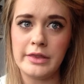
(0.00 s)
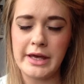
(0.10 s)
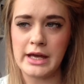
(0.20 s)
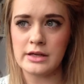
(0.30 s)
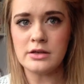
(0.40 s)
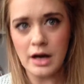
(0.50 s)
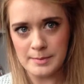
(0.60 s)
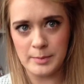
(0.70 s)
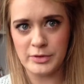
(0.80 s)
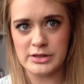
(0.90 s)
their time
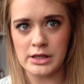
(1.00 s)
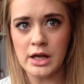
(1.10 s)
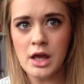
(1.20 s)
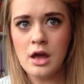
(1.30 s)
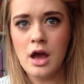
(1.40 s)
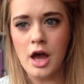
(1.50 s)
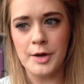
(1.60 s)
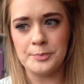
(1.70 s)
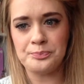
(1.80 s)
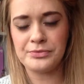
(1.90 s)
in prison,
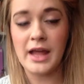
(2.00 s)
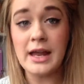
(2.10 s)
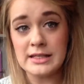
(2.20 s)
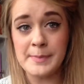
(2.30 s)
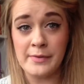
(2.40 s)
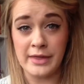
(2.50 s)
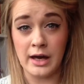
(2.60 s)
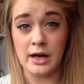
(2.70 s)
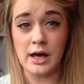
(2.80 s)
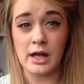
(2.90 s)
and it's about
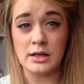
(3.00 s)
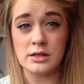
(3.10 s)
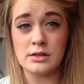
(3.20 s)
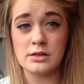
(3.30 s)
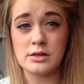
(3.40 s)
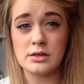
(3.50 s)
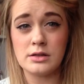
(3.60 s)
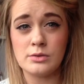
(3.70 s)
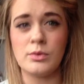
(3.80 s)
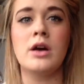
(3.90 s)
that. And
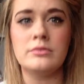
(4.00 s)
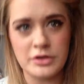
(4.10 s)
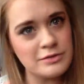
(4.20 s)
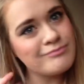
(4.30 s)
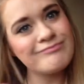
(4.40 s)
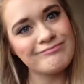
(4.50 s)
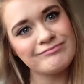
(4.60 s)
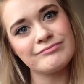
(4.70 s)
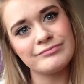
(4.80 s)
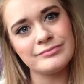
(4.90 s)
well, the
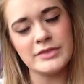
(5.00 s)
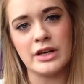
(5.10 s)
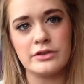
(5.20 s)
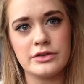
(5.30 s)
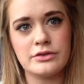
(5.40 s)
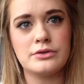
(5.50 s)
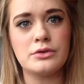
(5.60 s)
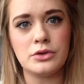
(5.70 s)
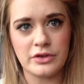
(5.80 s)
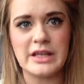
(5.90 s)

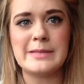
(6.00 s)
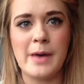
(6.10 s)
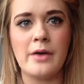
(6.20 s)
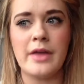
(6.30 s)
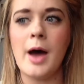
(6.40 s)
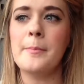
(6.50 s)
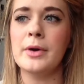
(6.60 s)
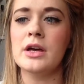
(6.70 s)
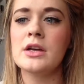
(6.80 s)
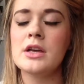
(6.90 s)
story is about that,
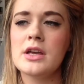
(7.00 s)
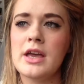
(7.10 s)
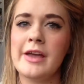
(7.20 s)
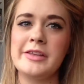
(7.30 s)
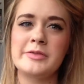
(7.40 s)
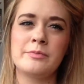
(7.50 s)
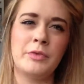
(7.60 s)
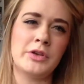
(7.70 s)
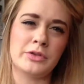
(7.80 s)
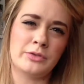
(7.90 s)
but it's
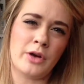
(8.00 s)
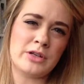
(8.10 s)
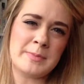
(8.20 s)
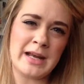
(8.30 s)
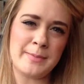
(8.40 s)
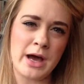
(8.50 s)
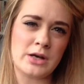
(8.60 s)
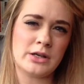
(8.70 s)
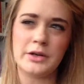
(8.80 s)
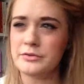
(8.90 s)
ultimately
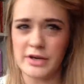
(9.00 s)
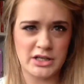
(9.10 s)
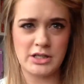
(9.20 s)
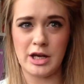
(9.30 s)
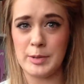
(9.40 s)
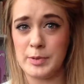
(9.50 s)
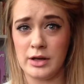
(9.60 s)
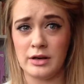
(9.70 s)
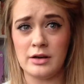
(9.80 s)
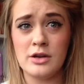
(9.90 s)
about kind of friendship
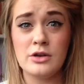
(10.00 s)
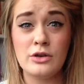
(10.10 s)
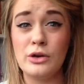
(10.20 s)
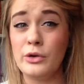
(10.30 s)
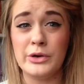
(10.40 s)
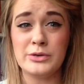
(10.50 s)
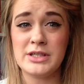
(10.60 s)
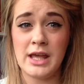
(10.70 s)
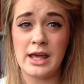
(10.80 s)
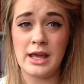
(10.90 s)
and
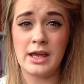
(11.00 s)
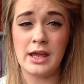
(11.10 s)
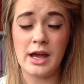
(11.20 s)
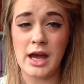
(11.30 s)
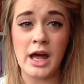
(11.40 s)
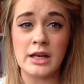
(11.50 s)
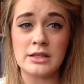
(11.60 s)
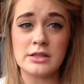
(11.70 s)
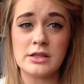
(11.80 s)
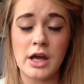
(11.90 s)
loyalty,
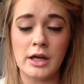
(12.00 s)
and